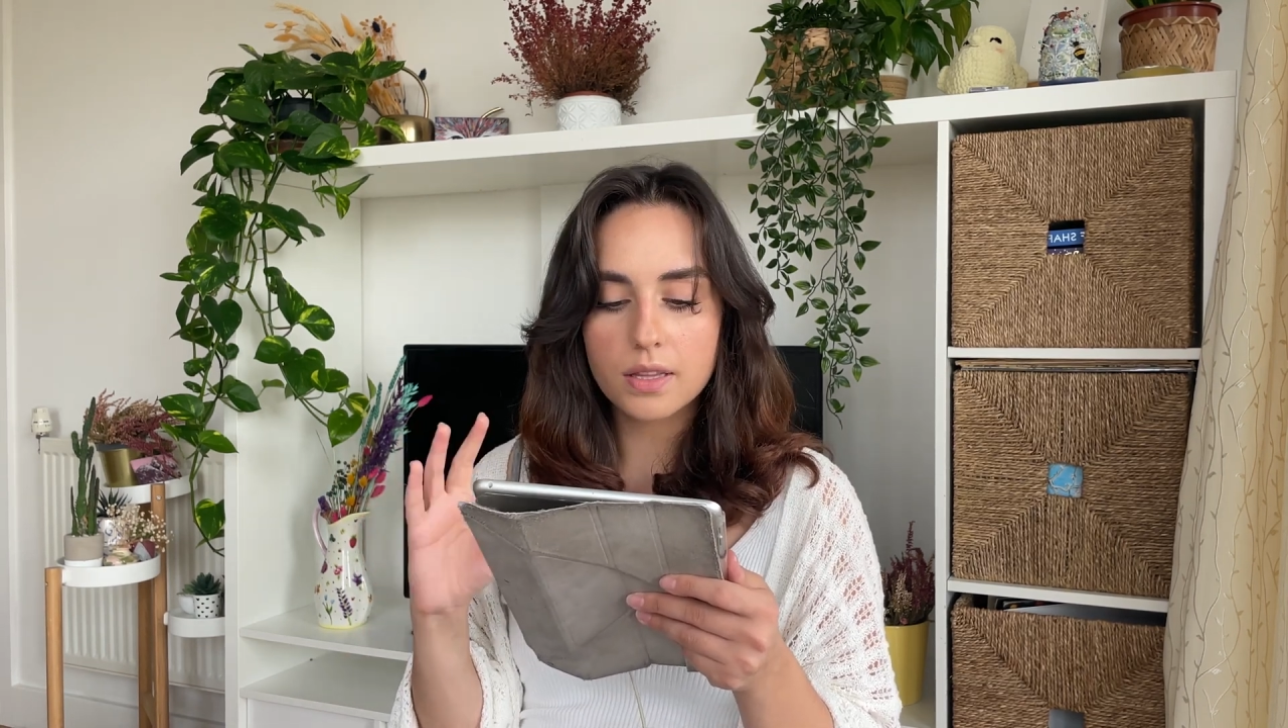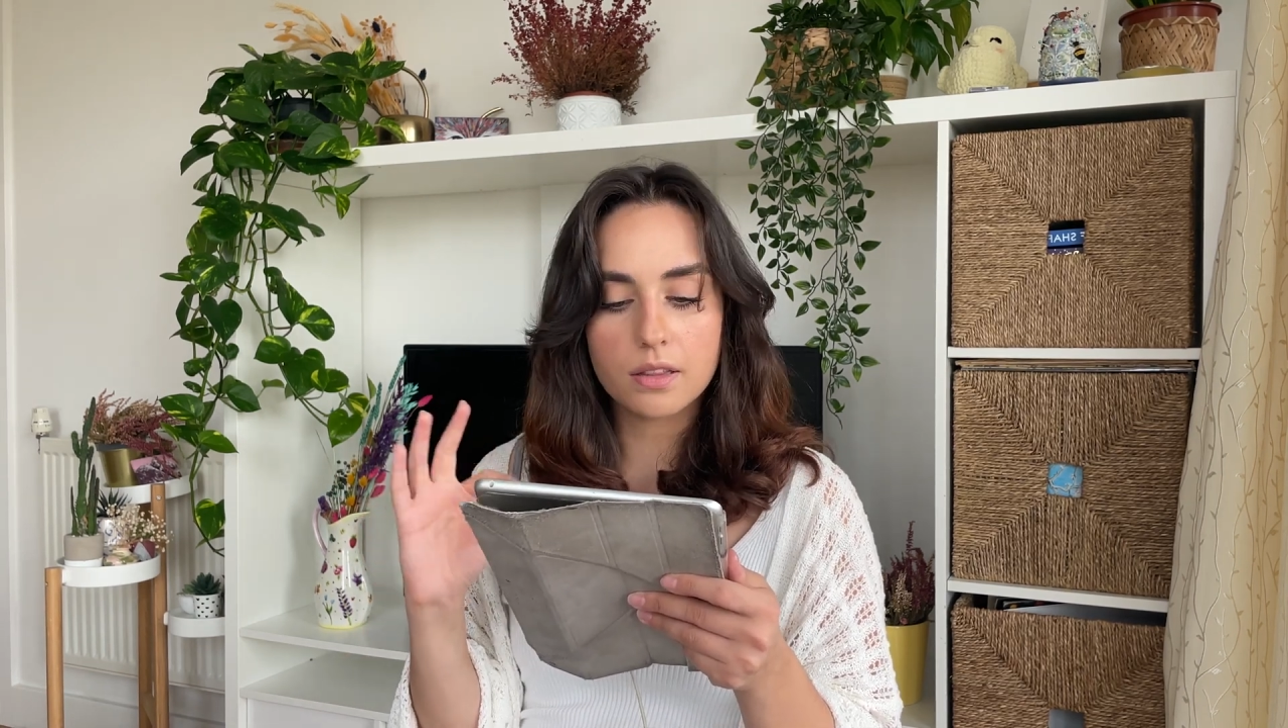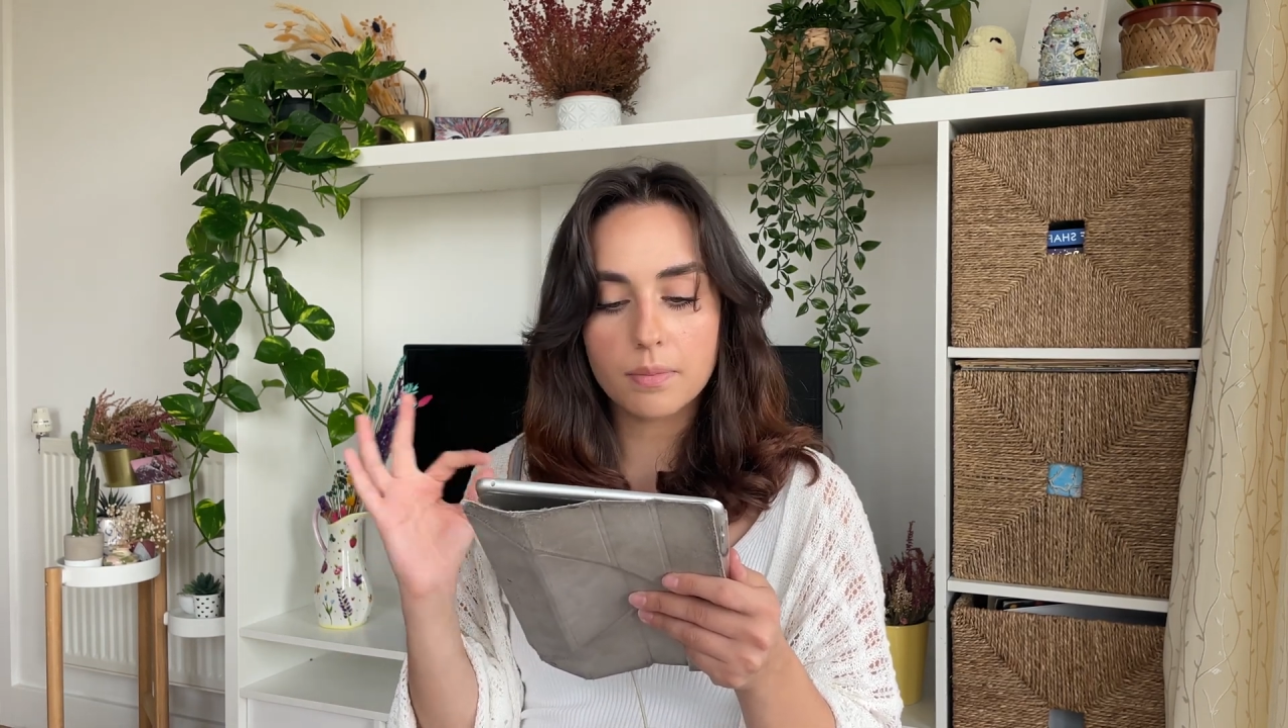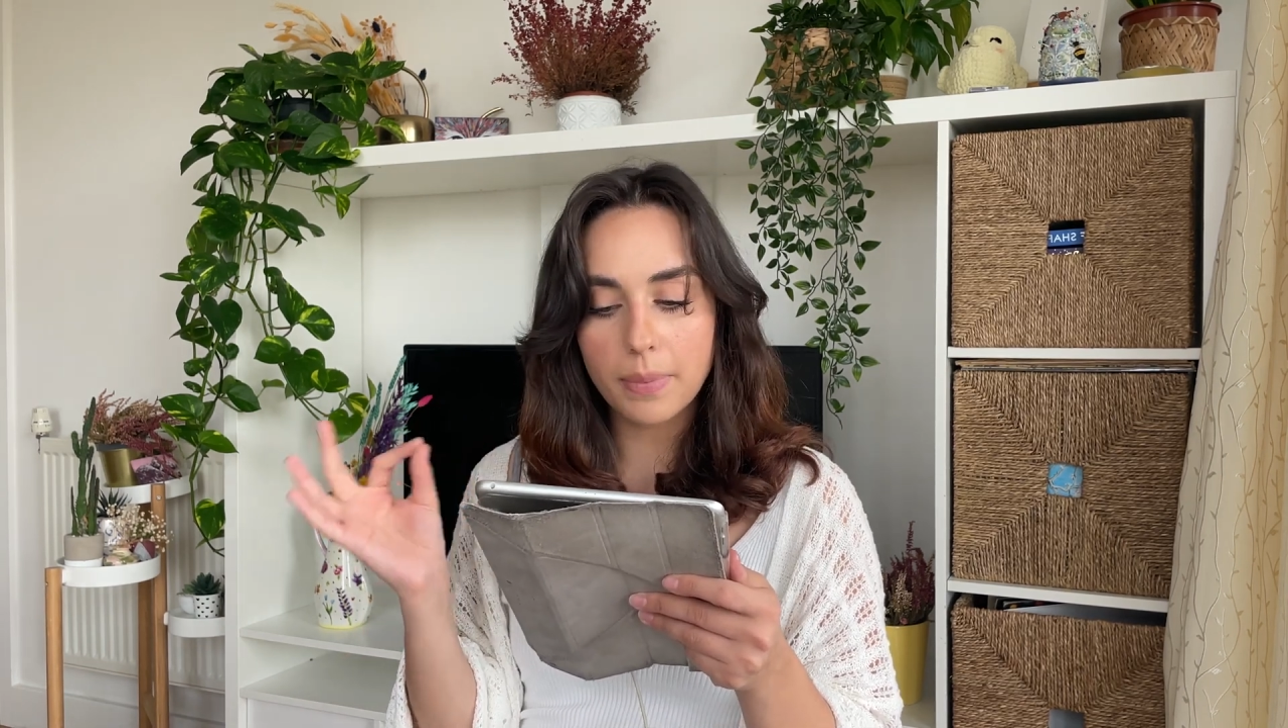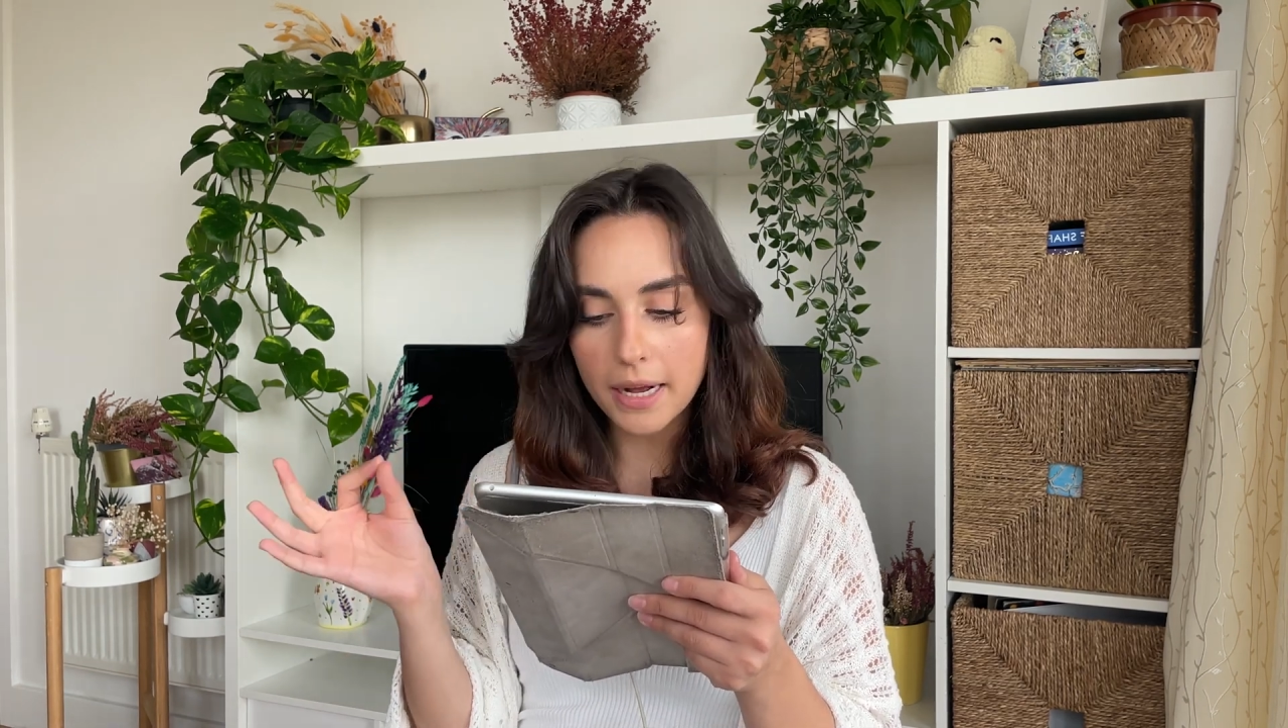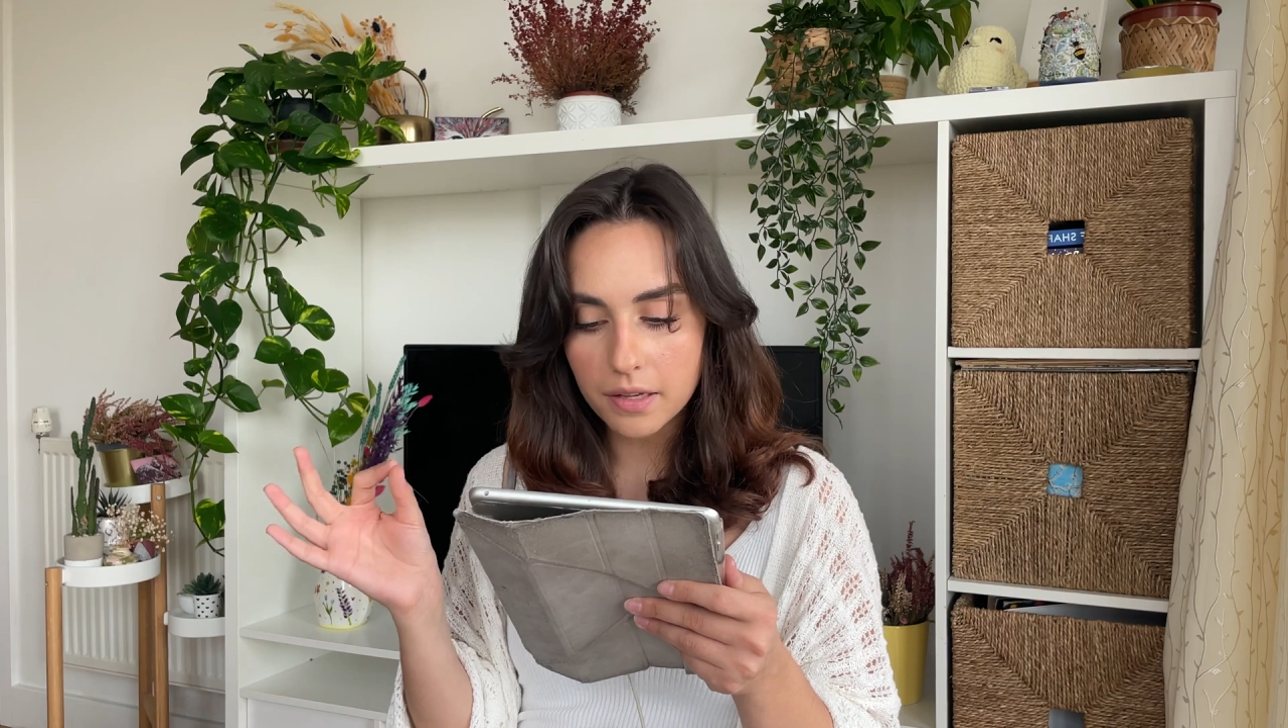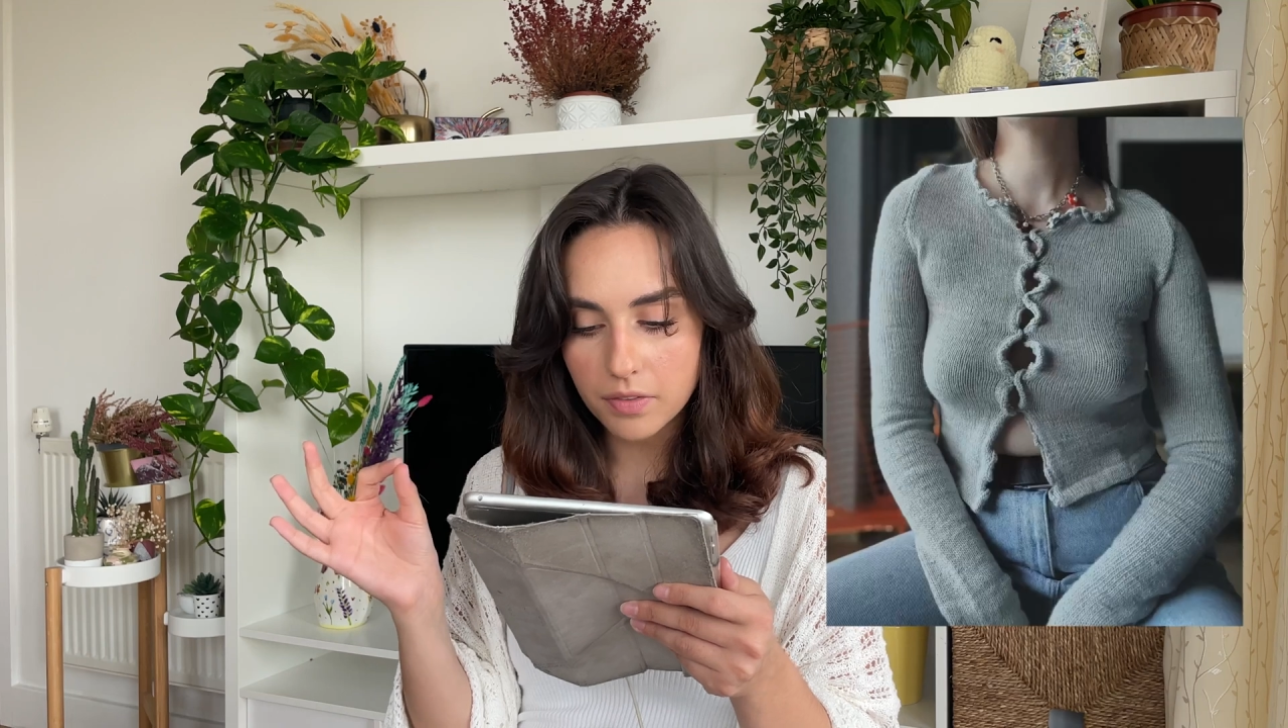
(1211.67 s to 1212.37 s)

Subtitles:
then the back of